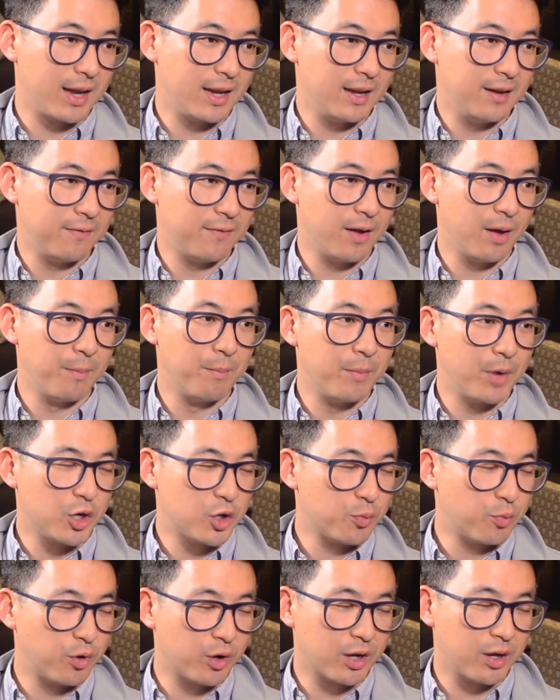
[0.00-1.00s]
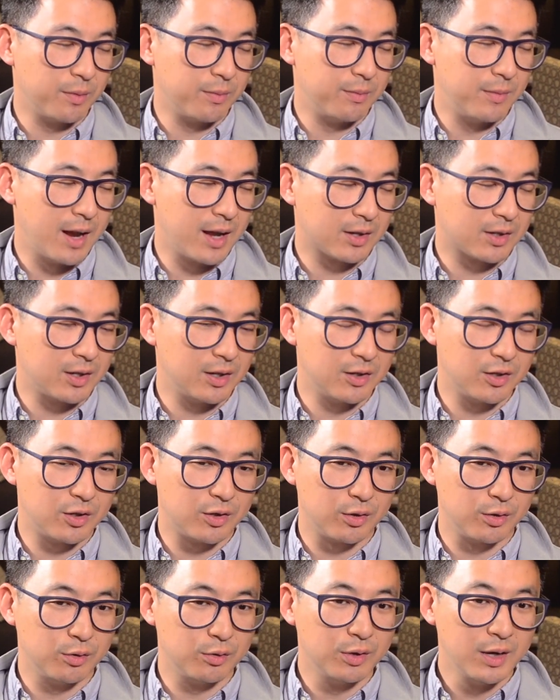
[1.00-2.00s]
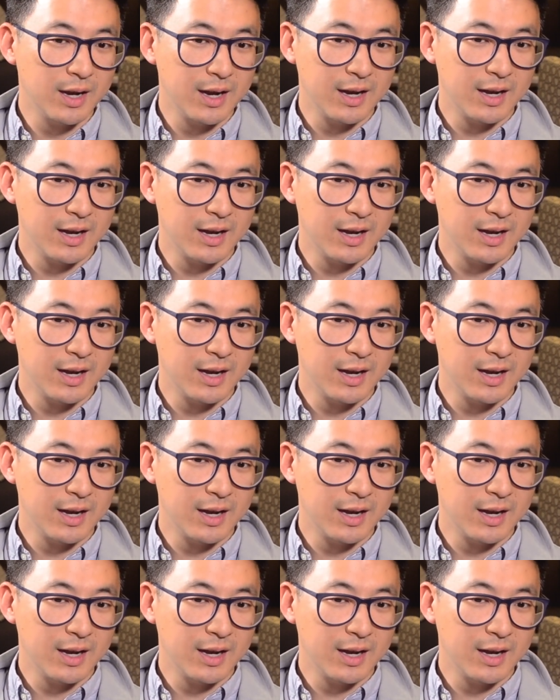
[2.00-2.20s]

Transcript: He felt much more connected to